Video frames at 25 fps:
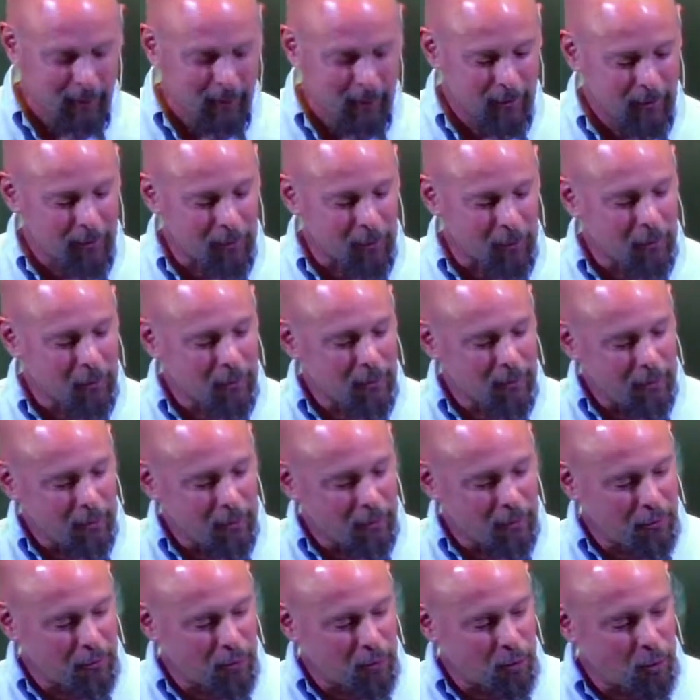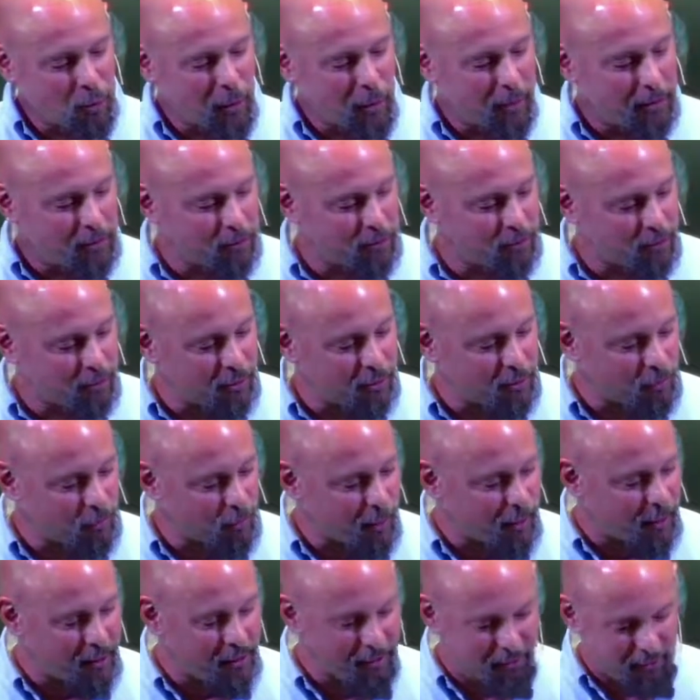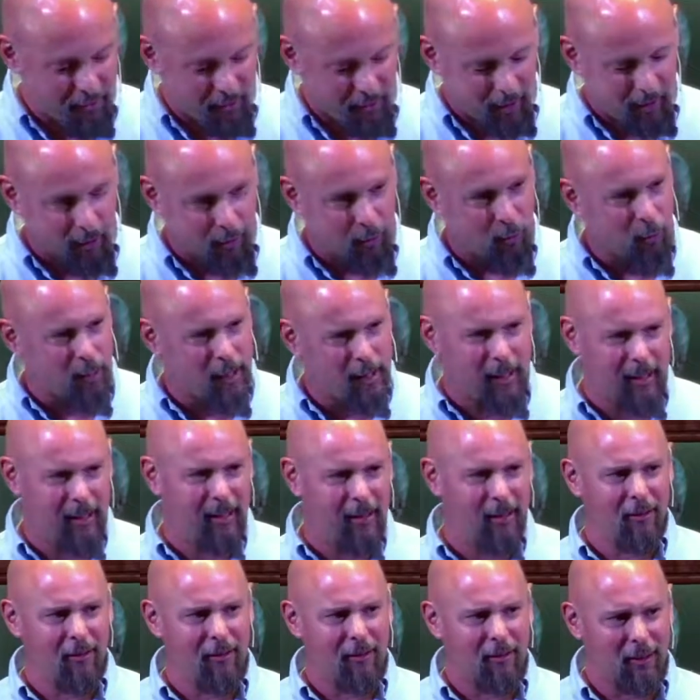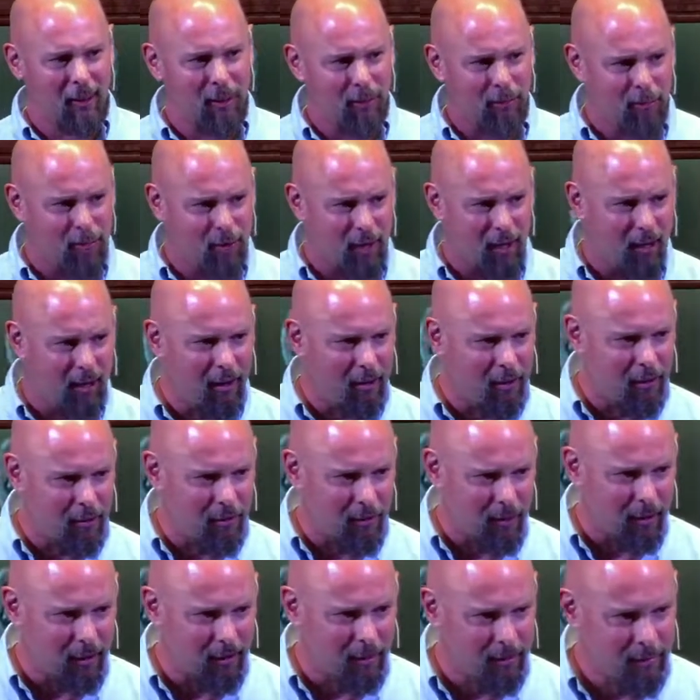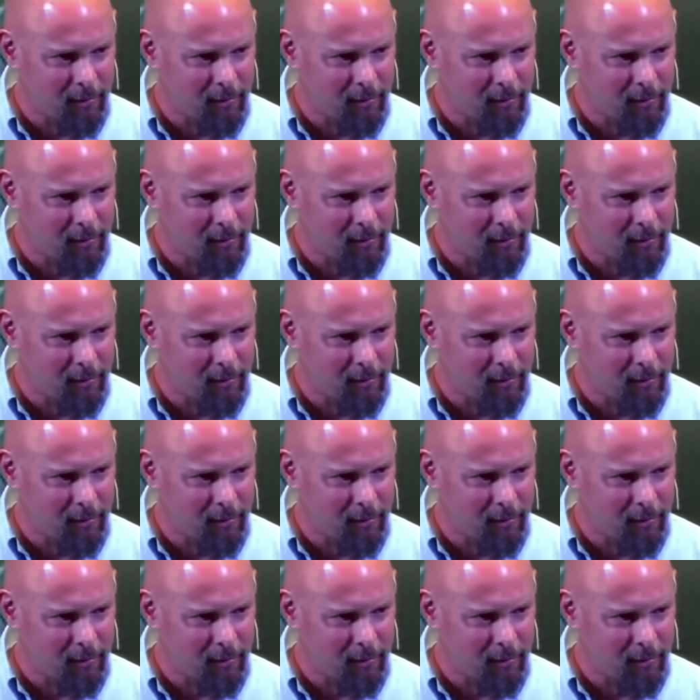So there's the question raised here, what is self-cherishing?